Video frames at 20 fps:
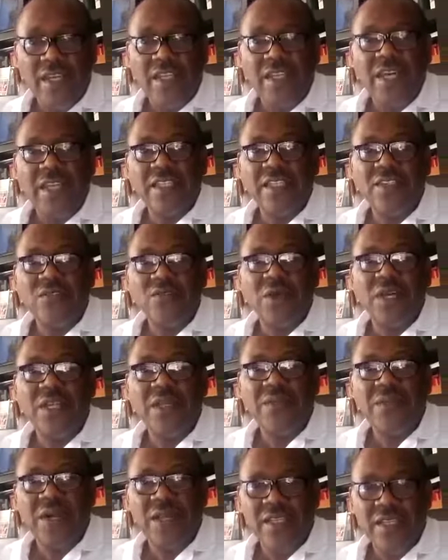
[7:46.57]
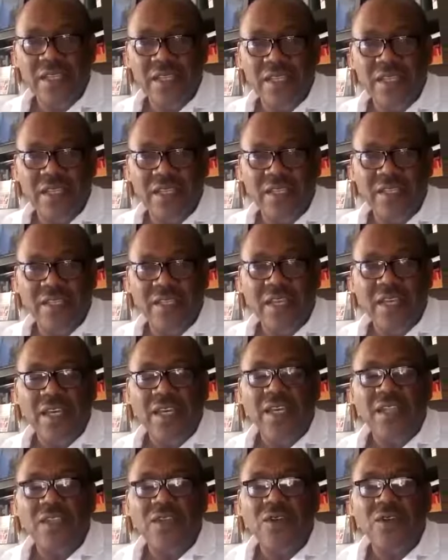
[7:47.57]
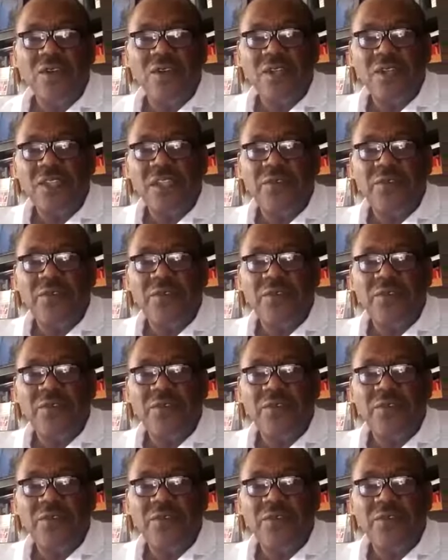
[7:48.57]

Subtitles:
That is what the body needs to